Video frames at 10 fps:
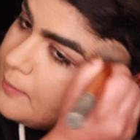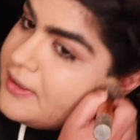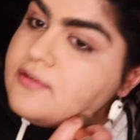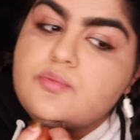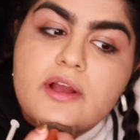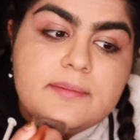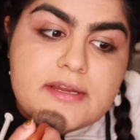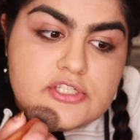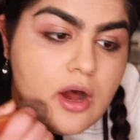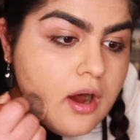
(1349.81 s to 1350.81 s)
and I was walking my
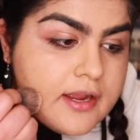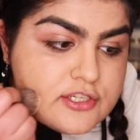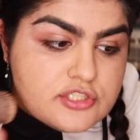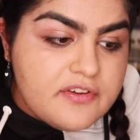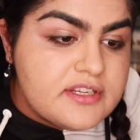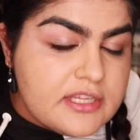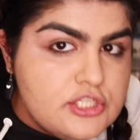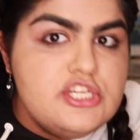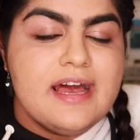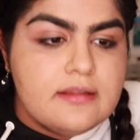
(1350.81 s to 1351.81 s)
dog and just fucking like
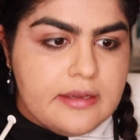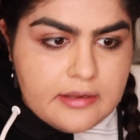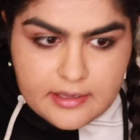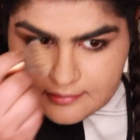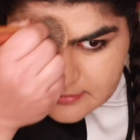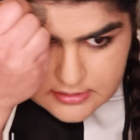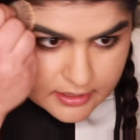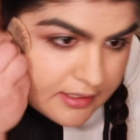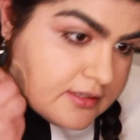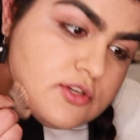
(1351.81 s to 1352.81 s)
yelling, and
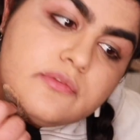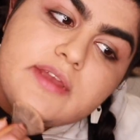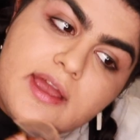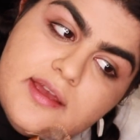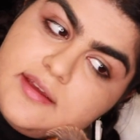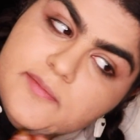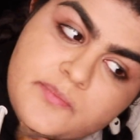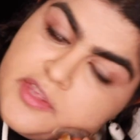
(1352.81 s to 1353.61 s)
I don't think I,